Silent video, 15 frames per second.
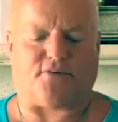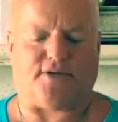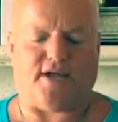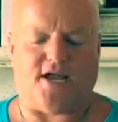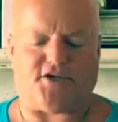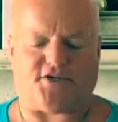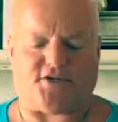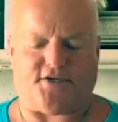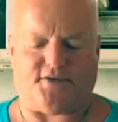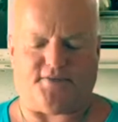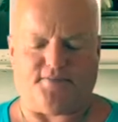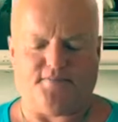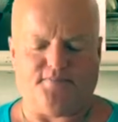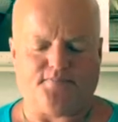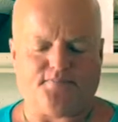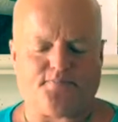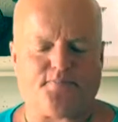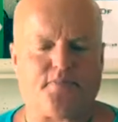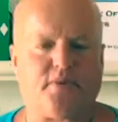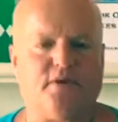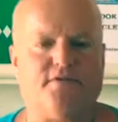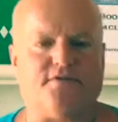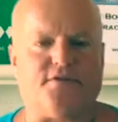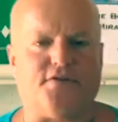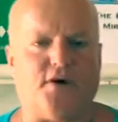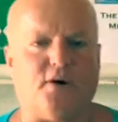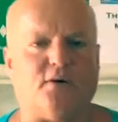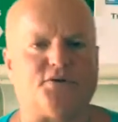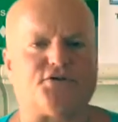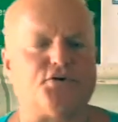creation for
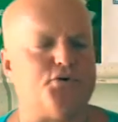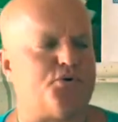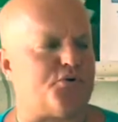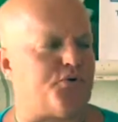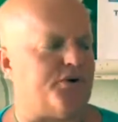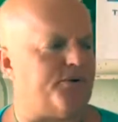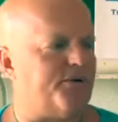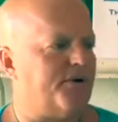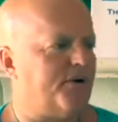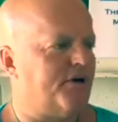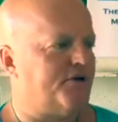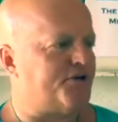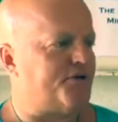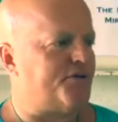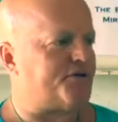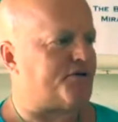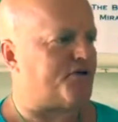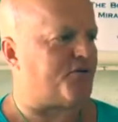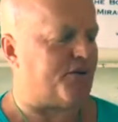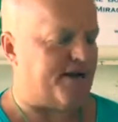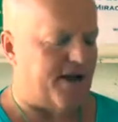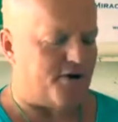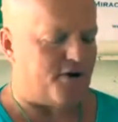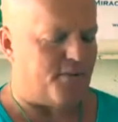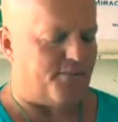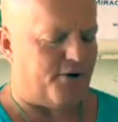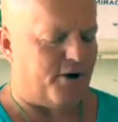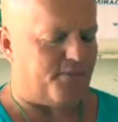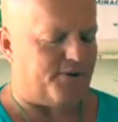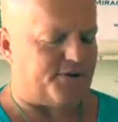those who choose to create on
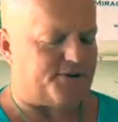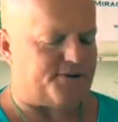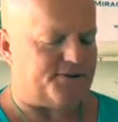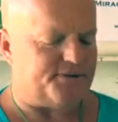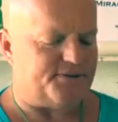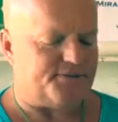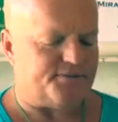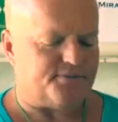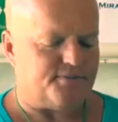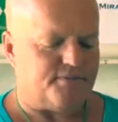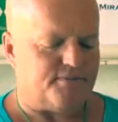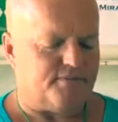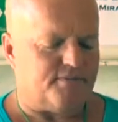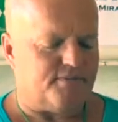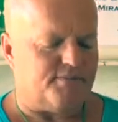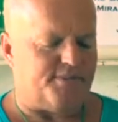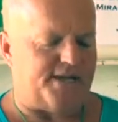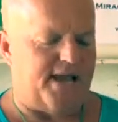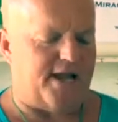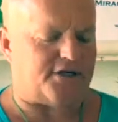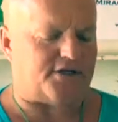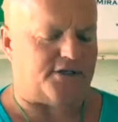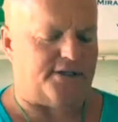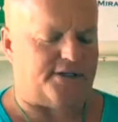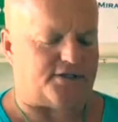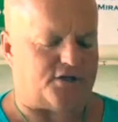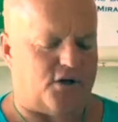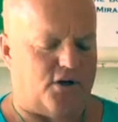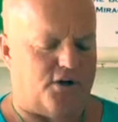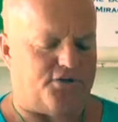purpose. But actually,
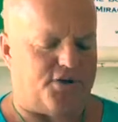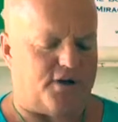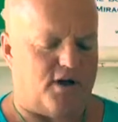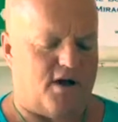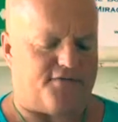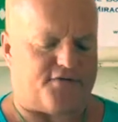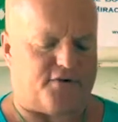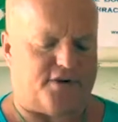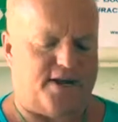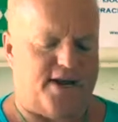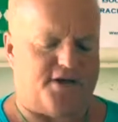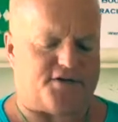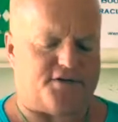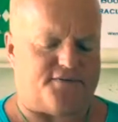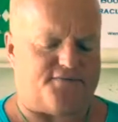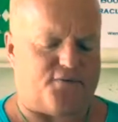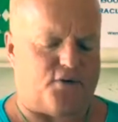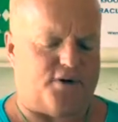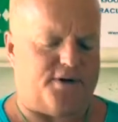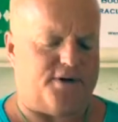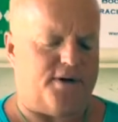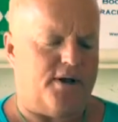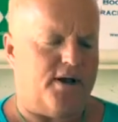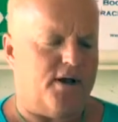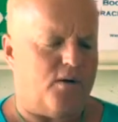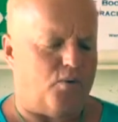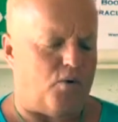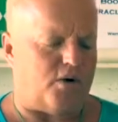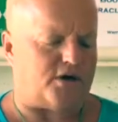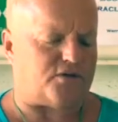it's called the law of creation for it
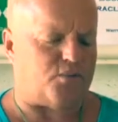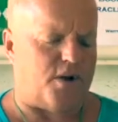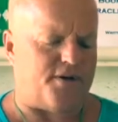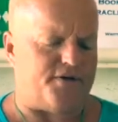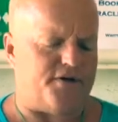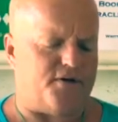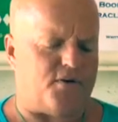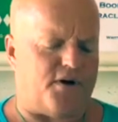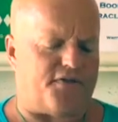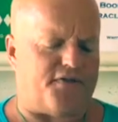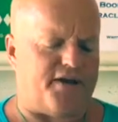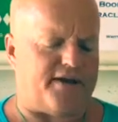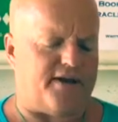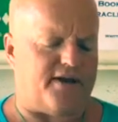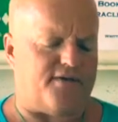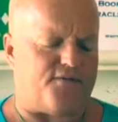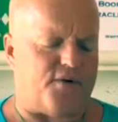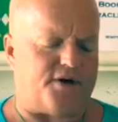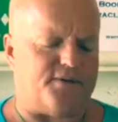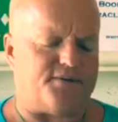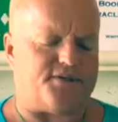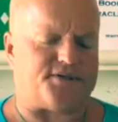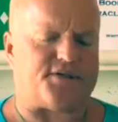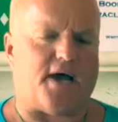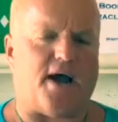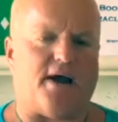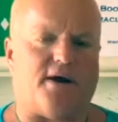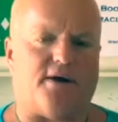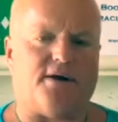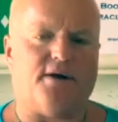works whether you are thinking of what you
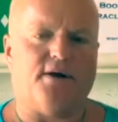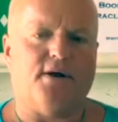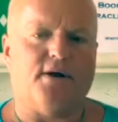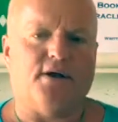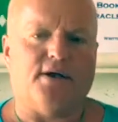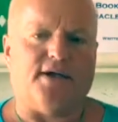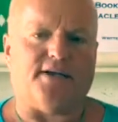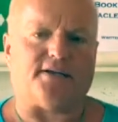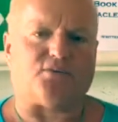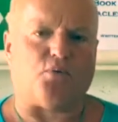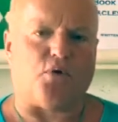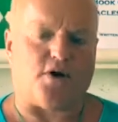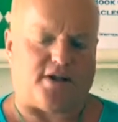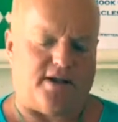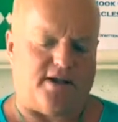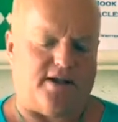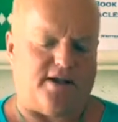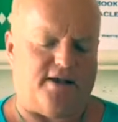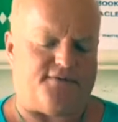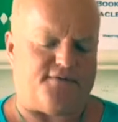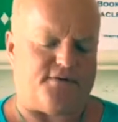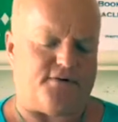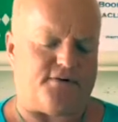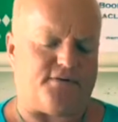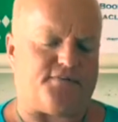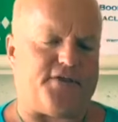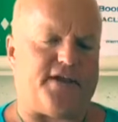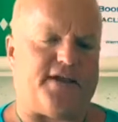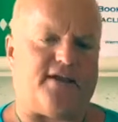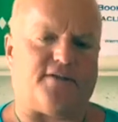desire, and it's working if you're
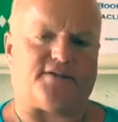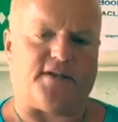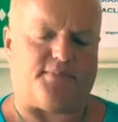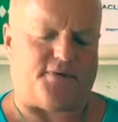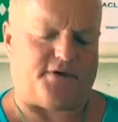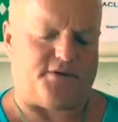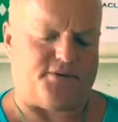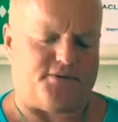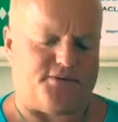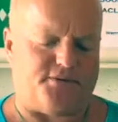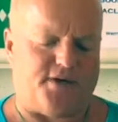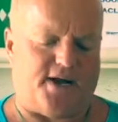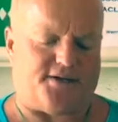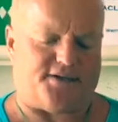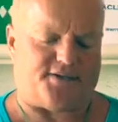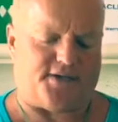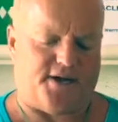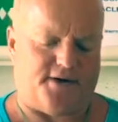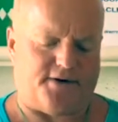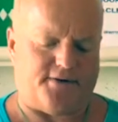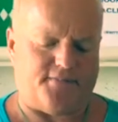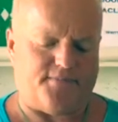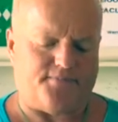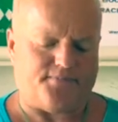thinking of something you do not desire.